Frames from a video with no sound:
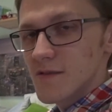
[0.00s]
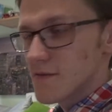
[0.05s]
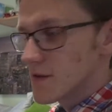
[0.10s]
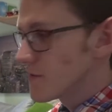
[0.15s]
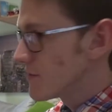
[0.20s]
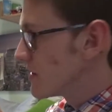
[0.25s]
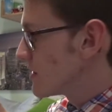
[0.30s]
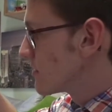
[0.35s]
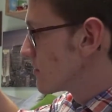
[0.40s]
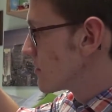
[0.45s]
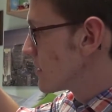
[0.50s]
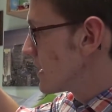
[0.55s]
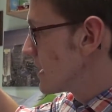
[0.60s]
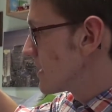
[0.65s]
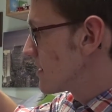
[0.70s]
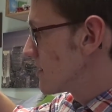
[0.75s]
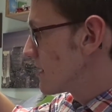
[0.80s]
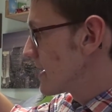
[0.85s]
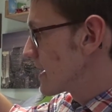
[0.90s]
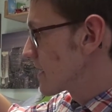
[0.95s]
if you do
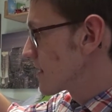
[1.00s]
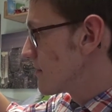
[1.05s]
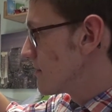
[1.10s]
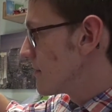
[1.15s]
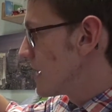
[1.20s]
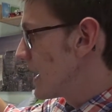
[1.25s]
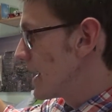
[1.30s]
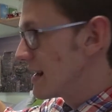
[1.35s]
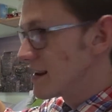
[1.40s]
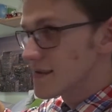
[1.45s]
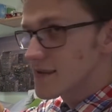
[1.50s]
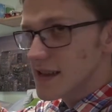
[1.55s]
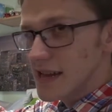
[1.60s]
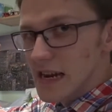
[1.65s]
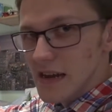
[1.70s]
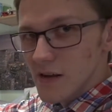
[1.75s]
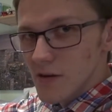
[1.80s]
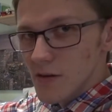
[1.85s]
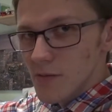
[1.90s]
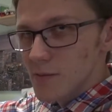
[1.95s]
that, like on mine, it's
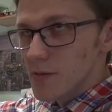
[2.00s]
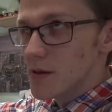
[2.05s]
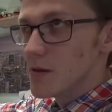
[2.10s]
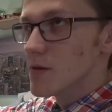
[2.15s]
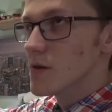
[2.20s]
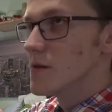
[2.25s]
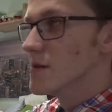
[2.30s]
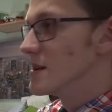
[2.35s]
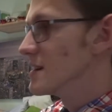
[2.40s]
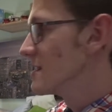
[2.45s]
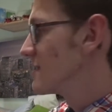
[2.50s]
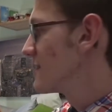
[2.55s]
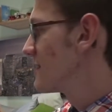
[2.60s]
getting all blurry.